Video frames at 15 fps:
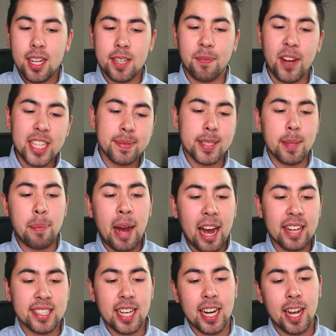defensemen in the
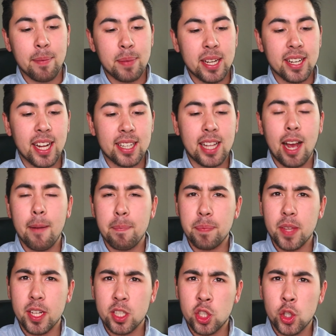past that have been like that
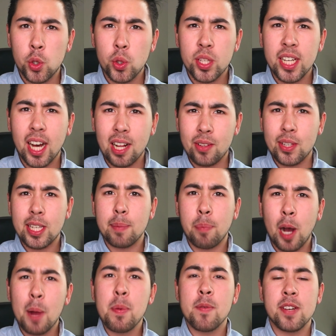truly elite
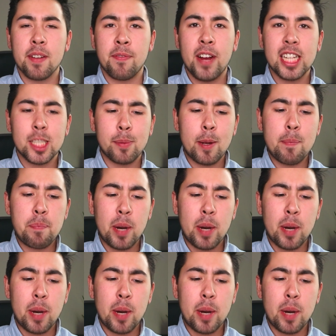puck-moving defenseman.